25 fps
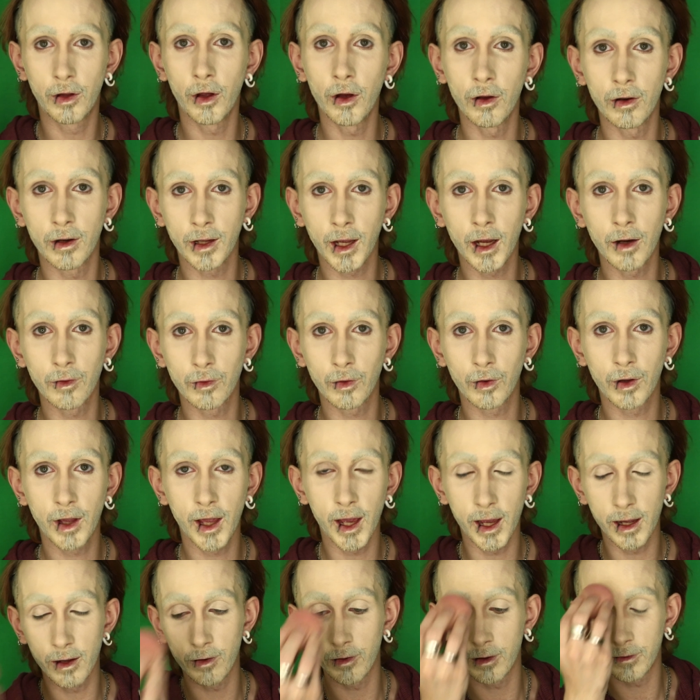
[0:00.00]
turning out
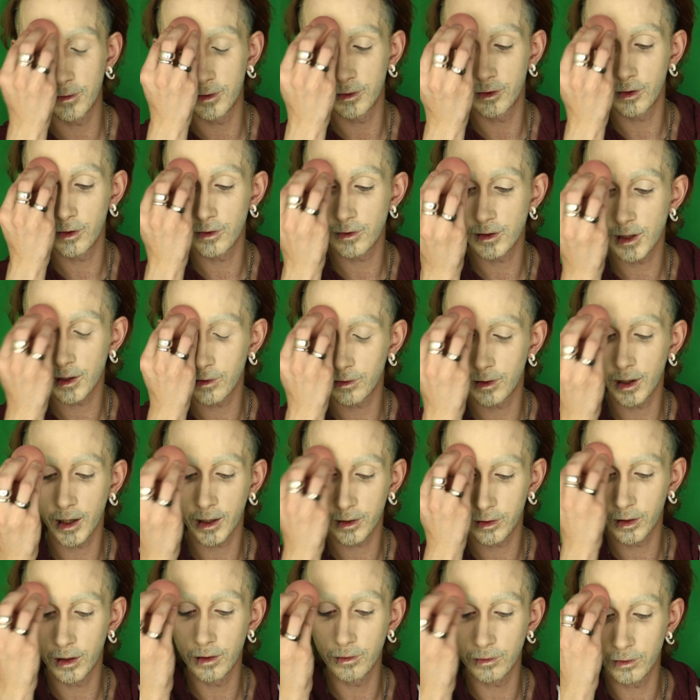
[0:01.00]
okay or if it turns out
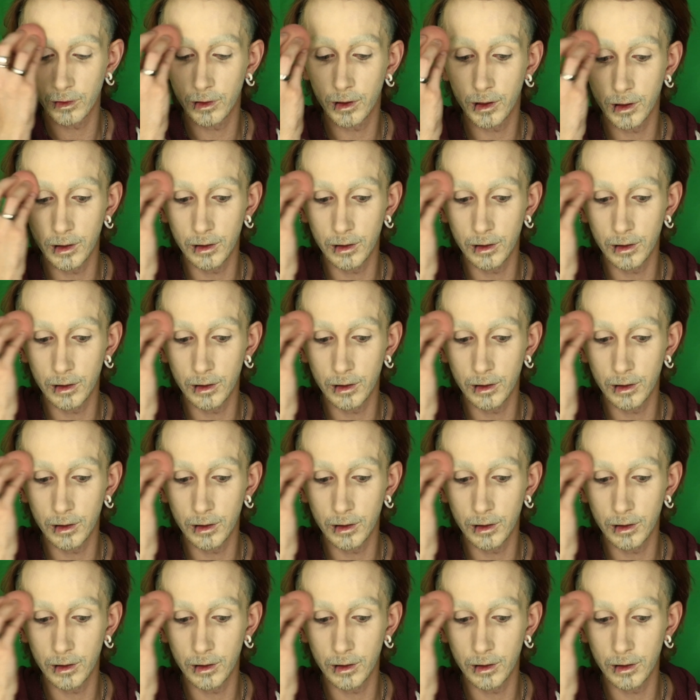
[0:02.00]
like total